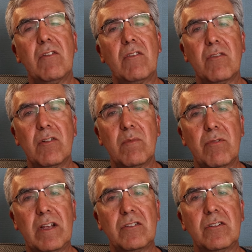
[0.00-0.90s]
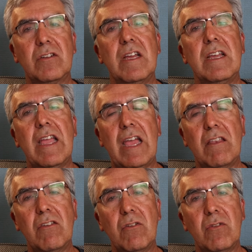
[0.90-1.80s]
to a certain pressure
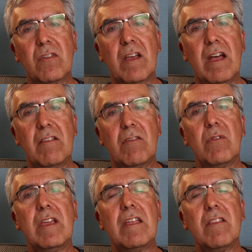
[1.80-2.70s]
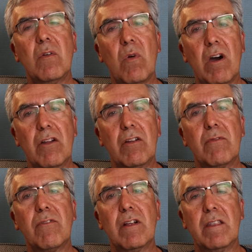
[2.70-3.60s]
and use KAATSU in the water
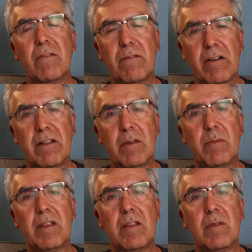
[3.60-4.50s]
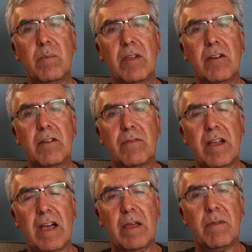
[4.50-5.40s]
for a very limited period of
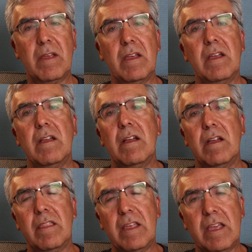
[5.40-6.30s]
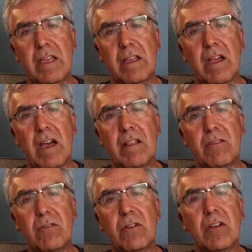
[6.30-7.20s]
time. The
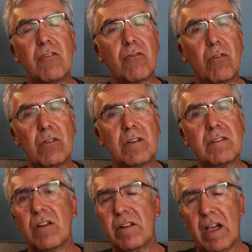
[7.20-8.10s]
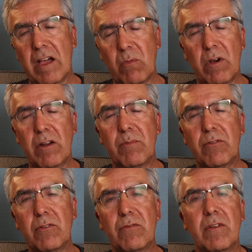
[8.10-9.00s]
KAATSU controllers are not
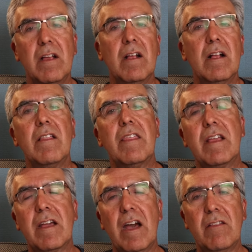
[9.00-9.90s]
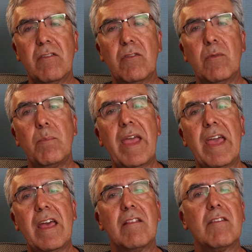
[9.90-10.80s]
waterproof. The KAATSU
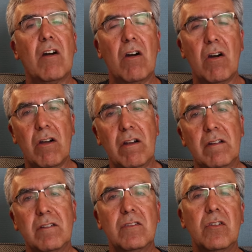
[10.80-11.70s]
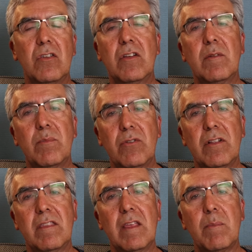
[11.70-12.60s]
bands are. So you could
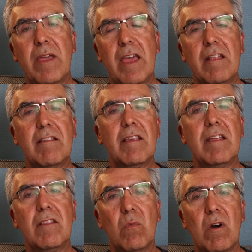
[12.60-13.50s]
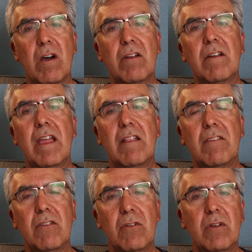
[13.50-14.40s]
put the bands in the water and
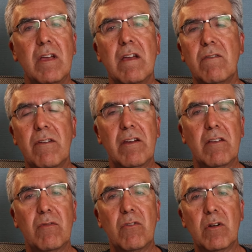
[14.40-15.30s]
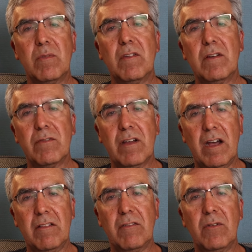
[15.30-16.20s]
do various forms of
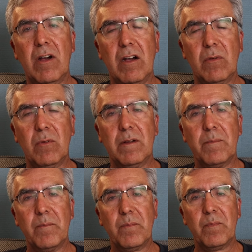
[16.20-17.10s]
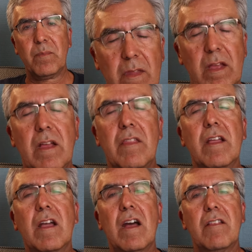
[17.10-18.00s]
KAATSU aqua.
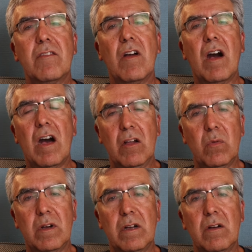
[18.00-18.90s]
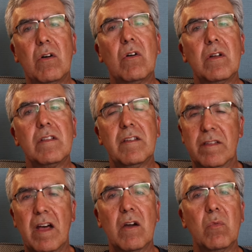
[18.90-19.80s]
The KAATSU aqua does
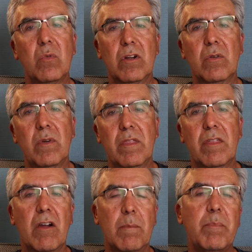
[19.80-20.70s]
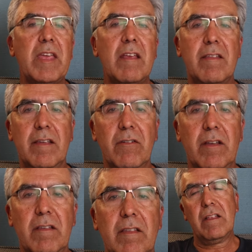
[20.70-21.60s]
not work with our B
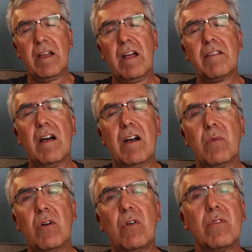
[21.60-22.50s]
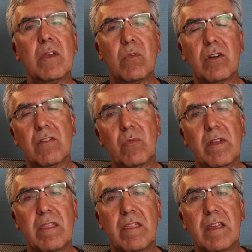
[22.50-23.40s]
series. KAATSU Aqua only works
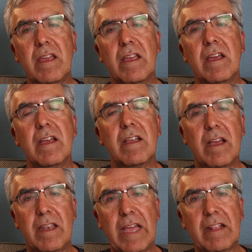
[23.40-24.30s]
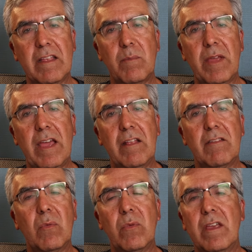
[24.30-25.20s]
with the connected
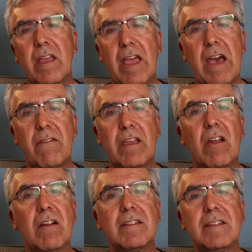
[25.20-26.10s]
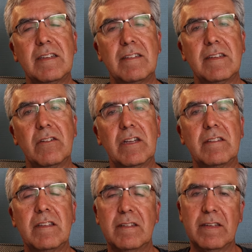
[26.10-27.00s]
bands that we have in our C
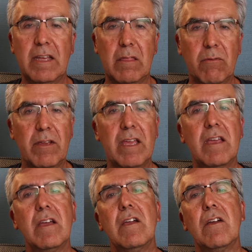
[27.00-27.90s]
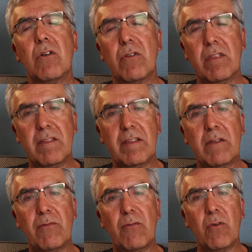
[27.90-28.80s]
series, the C3 or the
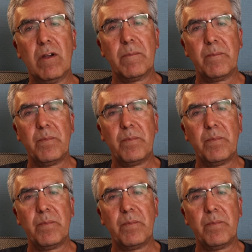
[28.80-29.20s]
C4.